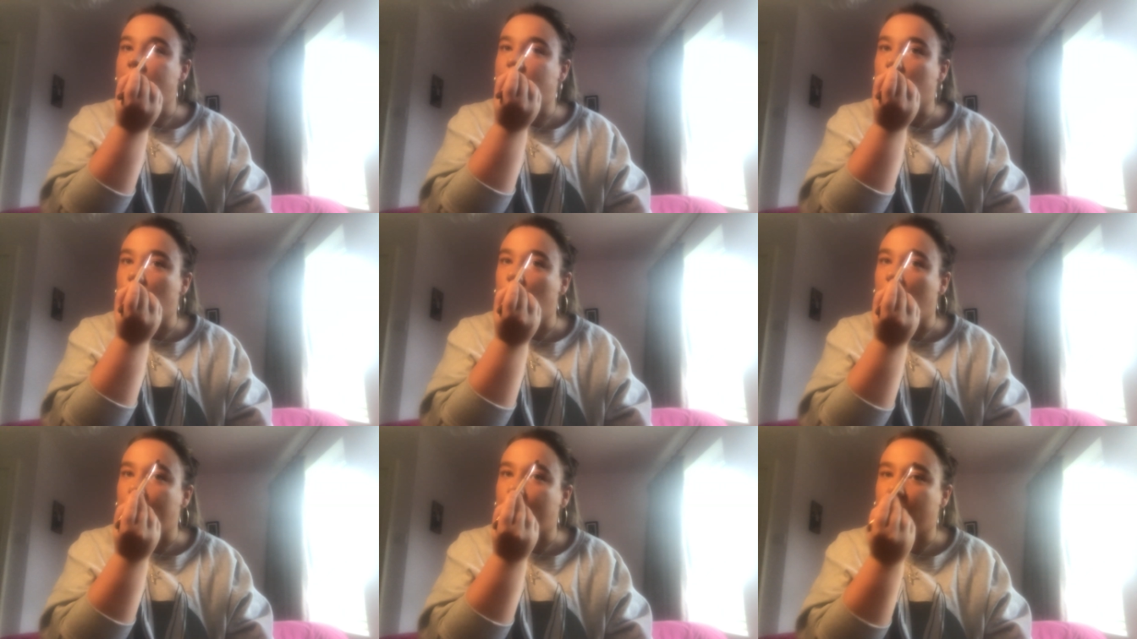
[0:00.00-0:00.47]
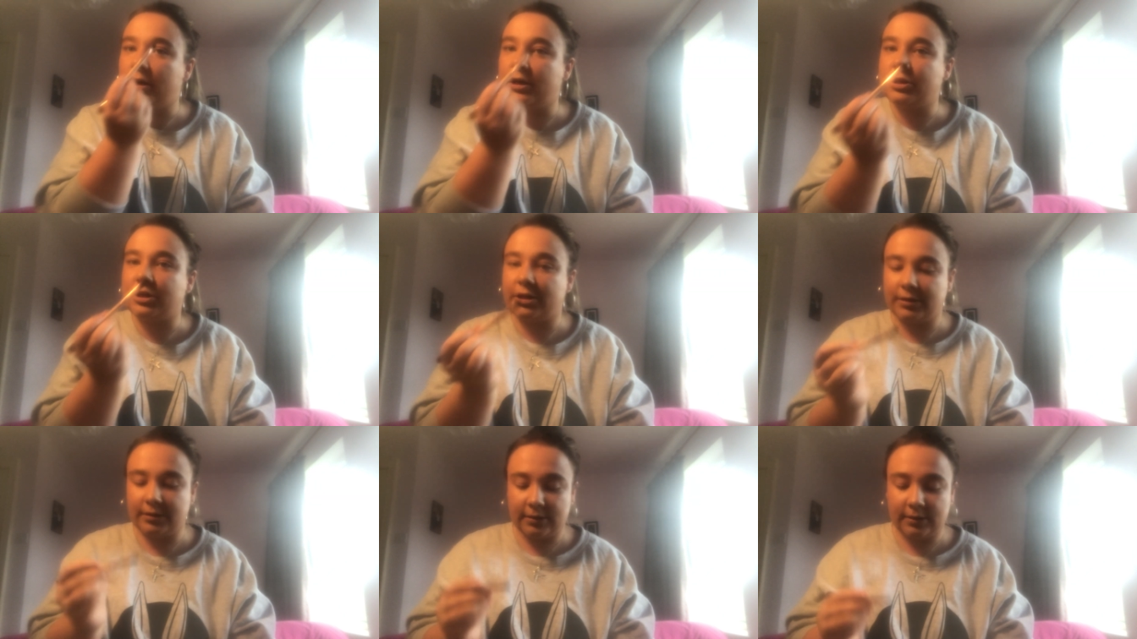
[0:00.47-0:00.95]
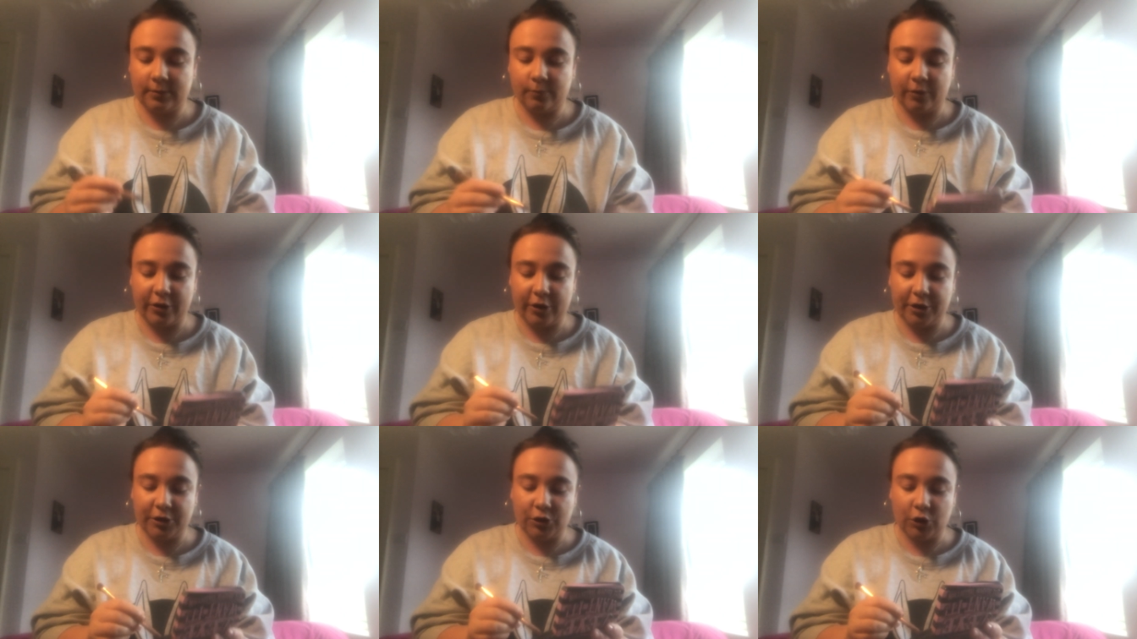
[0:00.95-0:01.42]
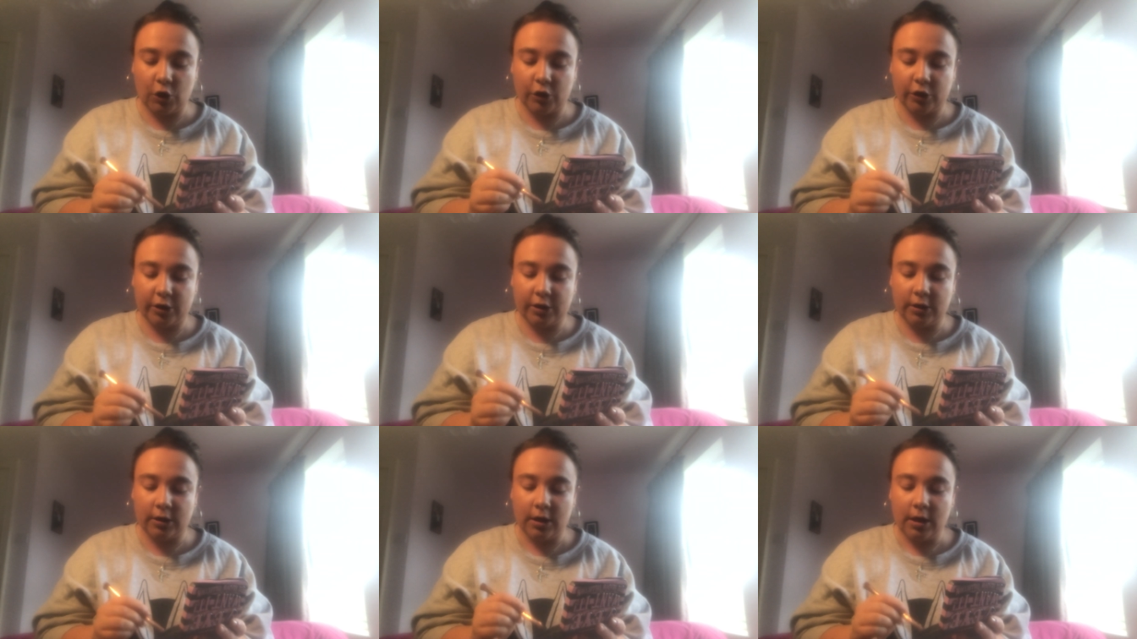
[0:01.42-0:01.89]
So I'm gonna just, without
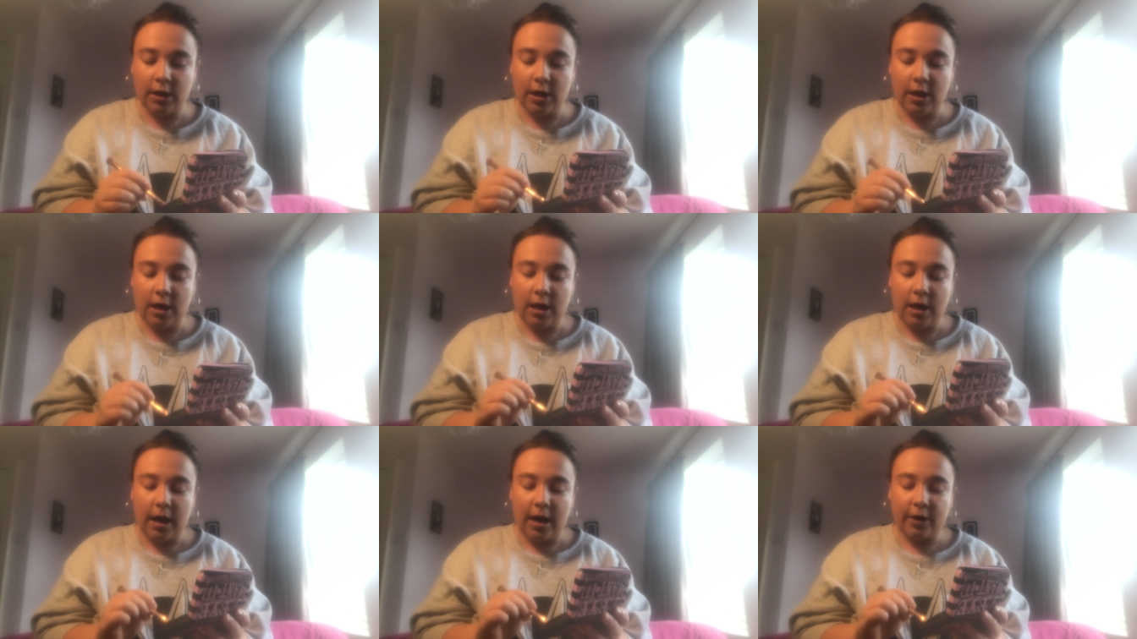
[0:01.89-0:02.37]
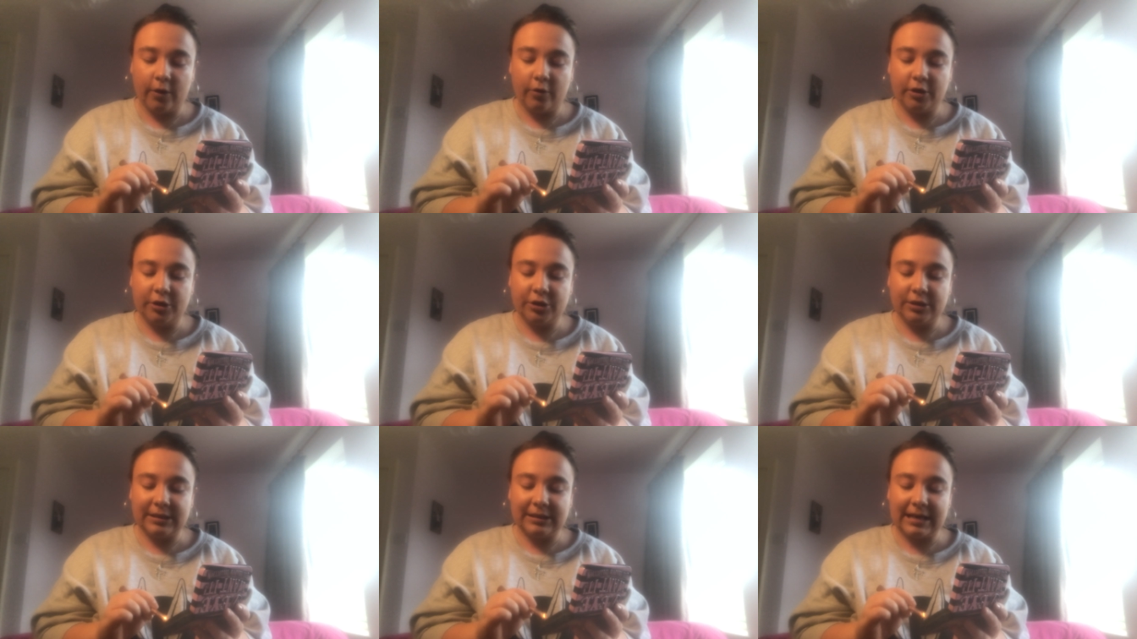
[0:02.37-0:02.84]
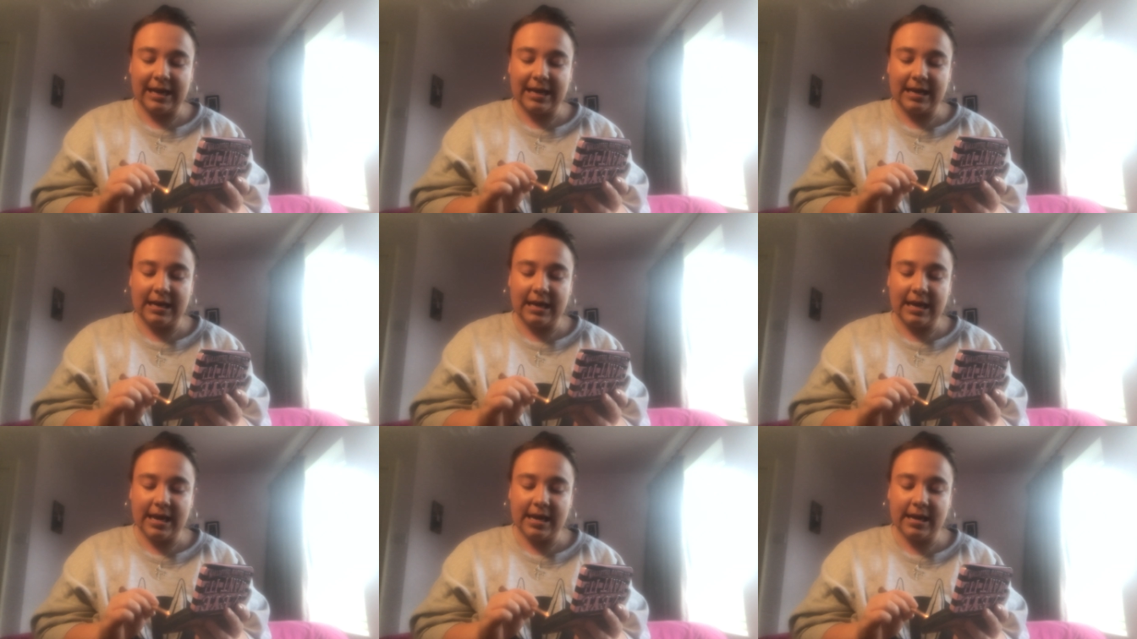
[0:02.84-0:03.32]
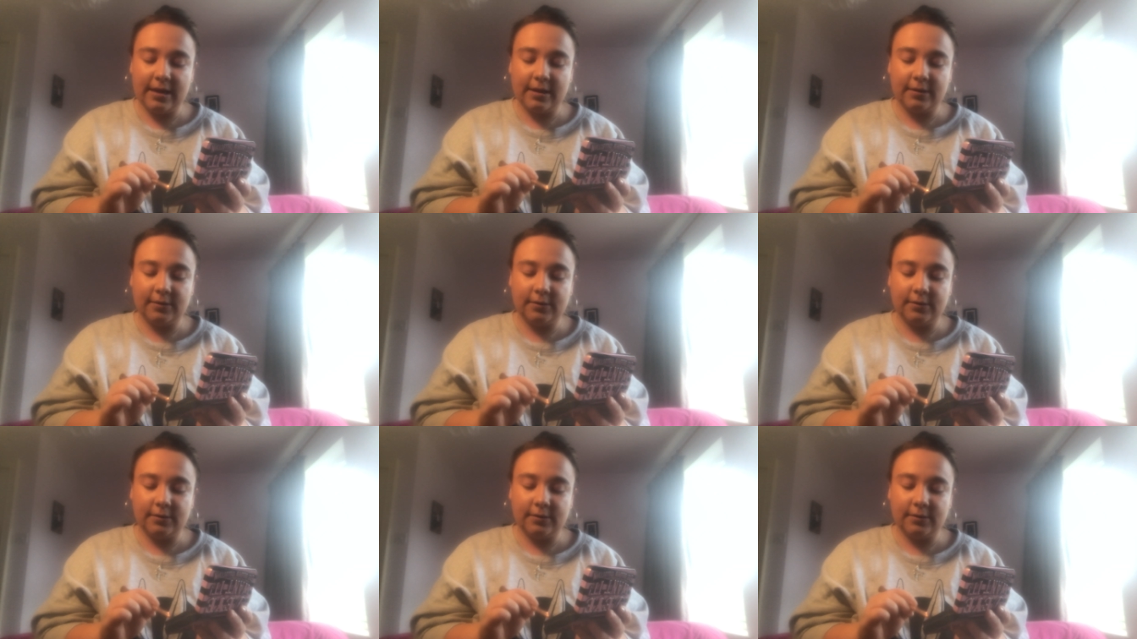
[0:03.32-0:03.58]
talking, I'm gonna just lightly